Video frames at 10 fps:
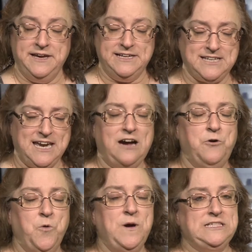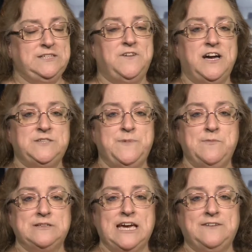And I always advise
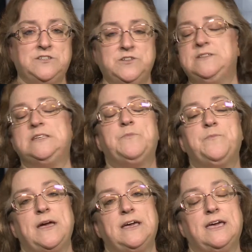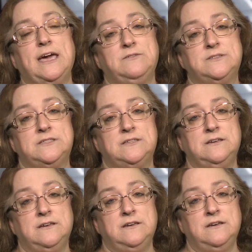people to have two separate bank accounts.
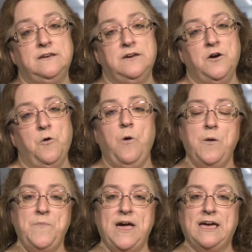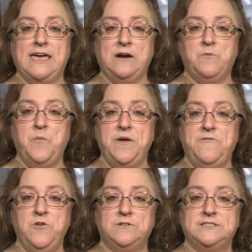One bank account will be
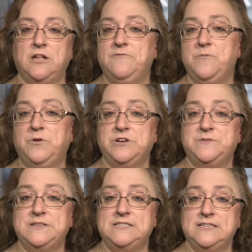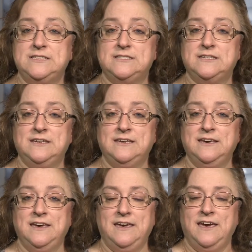for your self-employed business,
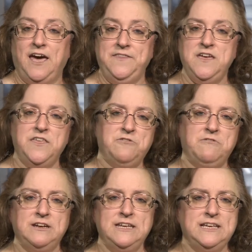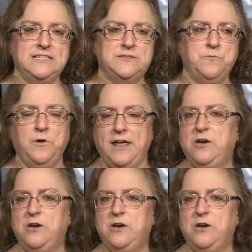and the other one is what I